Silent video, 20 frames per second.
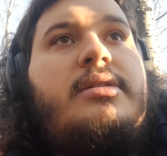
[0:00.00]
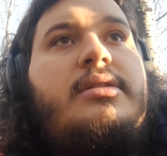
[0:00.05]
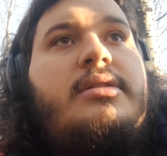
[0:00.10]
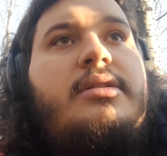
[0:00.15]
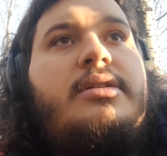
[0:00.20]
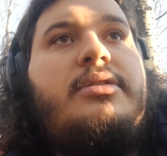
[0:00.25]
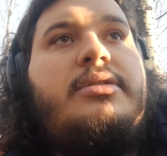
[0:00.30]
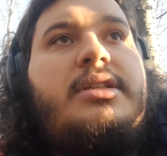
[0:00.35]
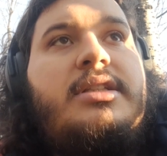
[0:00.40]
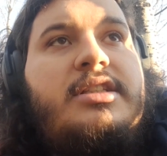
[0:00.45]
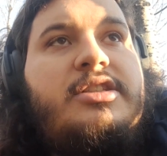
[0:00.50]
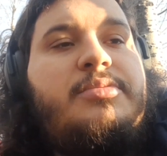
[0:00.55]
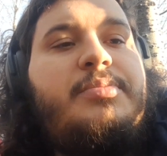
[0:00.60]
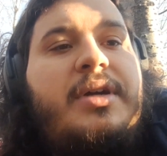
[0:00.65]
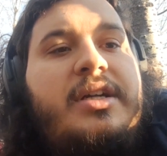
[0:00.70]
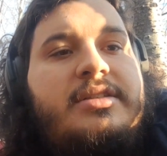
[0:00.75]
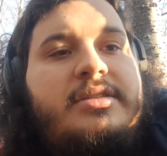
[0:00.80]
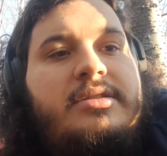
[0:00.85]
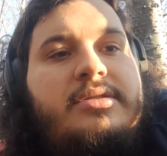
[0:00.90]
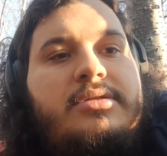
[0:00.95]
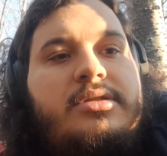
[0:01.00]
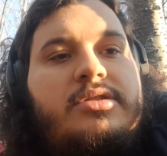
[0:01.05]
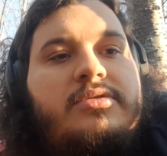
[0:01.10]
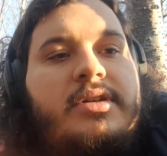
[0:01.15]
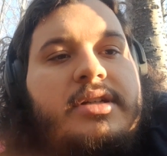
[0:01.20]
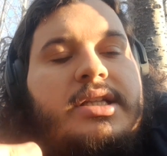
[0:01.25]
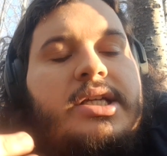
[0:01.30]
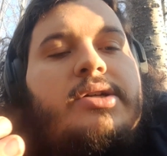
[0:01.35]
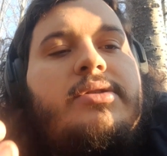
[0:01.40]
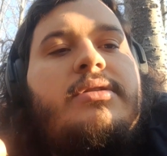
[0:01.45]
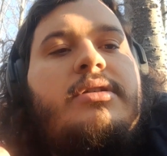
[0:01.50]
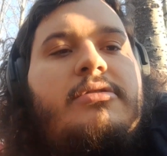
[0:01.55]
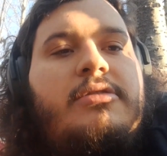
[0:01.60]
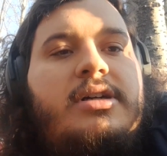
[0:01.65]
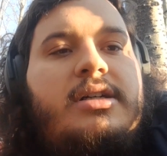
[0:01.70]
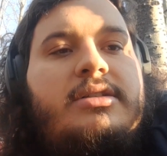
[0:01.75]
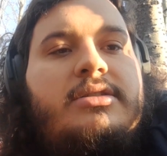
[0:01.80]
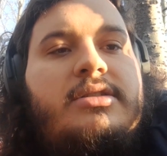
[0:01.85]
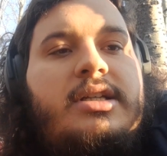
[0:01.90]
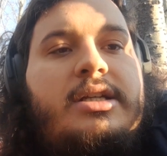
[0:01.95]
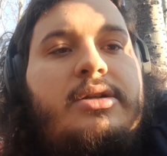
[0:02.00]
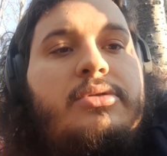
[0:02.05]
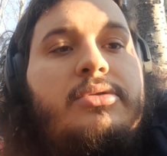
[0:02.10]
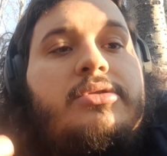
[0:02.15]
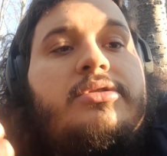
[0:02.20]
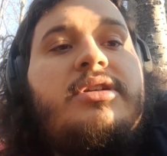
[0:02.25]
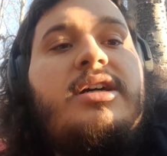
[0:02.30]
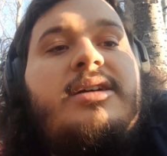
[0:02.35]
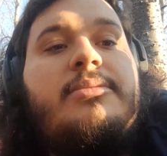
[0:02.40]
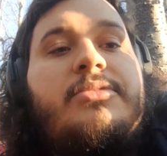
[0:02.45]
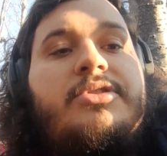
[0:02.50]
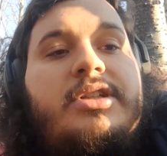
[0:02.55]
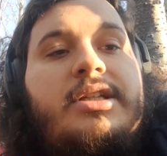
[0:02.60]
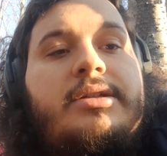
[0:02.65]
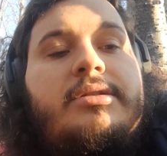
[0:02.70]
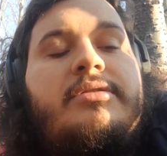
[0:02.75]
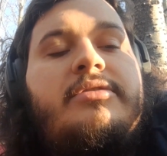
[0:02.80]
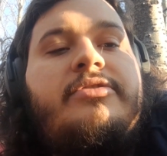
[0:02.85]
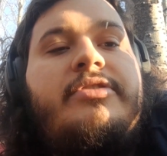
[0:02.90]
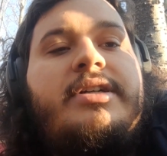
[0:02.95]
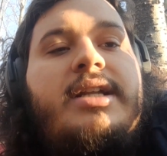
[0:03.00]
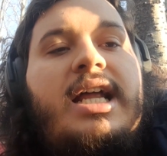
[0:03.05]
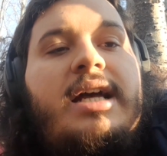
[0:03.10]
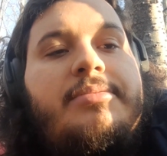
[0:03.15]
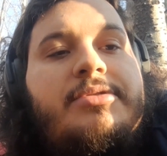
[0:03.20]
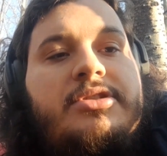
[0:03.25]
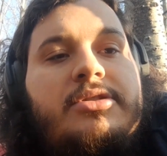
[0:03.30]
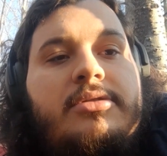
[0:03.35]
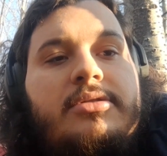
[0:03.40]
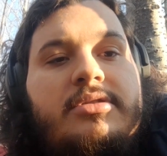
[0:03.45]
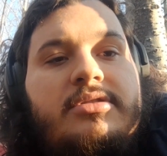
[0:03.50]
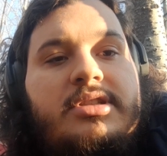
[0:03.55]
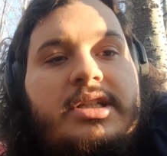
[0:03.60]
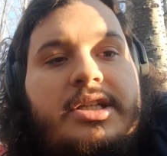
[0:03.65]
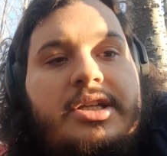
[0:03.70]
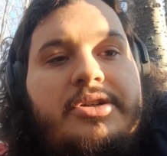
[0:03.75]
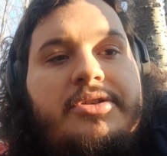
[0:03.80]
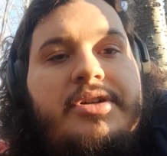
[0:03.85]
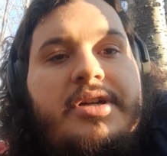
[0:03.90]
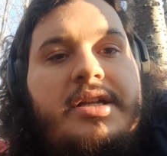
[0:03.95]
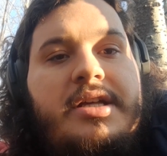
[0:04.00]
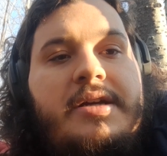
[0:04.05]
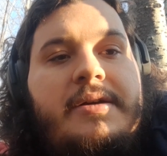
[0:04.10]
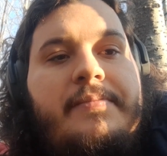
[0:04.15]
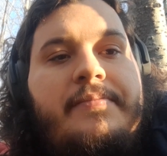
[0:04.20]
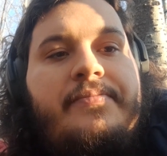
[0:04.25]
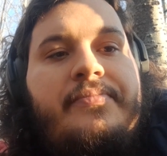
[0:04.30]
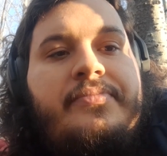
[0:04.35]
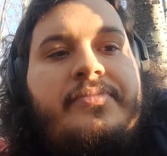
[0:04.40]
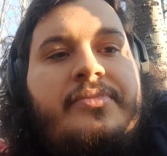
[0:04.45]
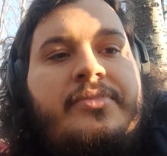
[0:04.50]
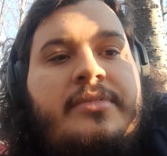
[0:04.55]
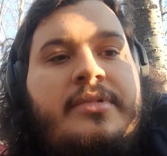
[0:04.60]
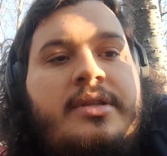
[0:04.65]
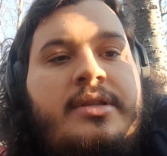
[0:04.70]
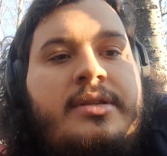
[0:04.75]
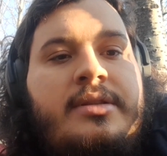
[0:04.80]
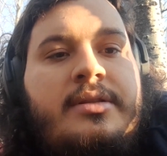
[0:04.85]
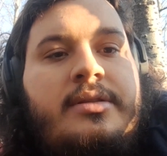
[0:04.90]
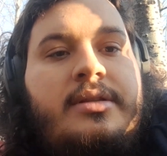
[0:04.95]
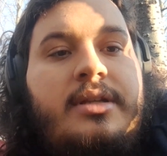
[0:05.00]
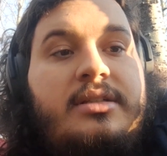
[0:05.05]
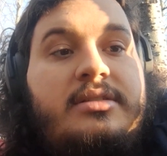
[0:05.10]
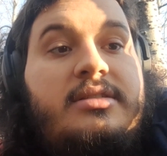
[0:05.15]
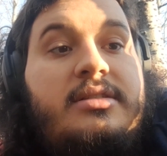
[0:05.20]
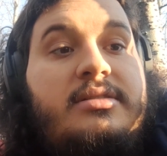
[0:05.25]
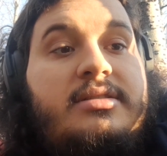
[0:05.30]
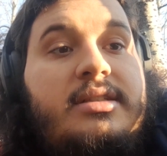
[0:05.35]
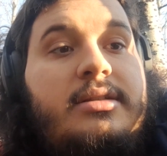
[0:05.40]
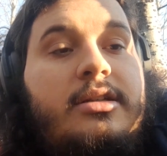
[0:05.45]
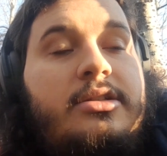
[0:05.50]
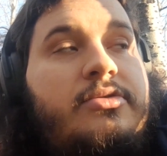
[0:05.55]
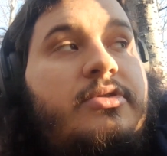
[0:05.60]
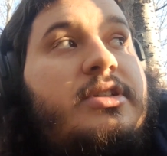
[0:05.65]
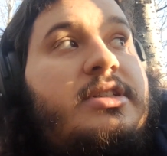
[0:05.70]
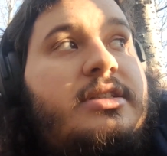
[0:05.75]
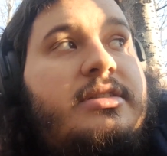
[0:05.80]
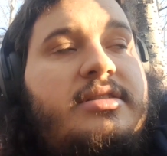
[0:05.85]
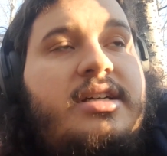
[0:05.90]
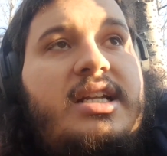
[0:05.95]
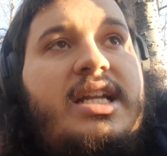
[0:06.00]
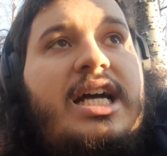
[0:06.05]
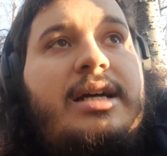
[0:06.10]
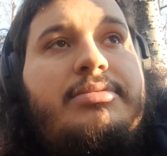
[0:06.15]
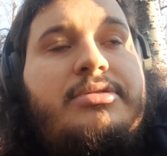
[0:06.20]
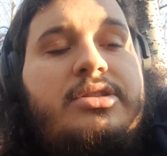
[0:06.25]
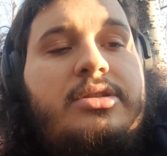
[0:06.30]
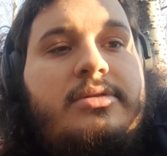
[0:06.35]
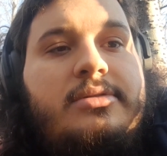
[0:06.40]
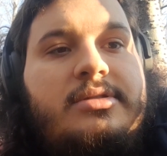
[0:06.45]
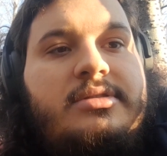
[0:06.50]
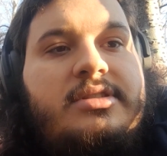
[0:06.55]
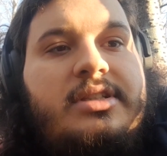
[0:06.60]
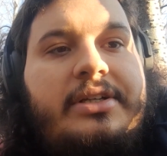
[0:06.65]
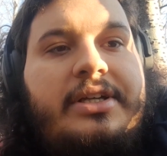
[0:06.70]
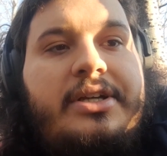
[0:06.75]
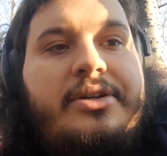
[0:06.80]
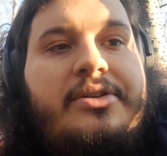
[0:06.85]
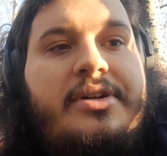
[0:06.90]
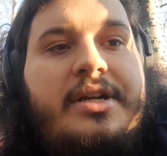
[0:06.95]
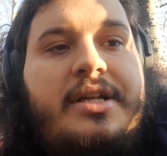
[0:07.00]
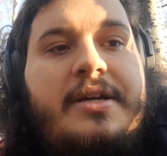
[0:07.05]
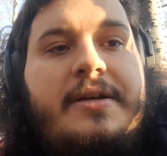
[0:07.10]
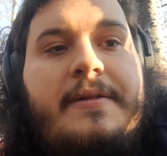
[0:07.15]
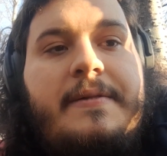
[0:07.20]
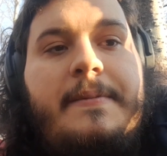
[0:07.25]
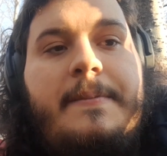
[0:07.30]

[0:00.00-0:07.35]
these prostitutes were the only ones in whose arms he could feel absolute security. That's what he said, absolute security.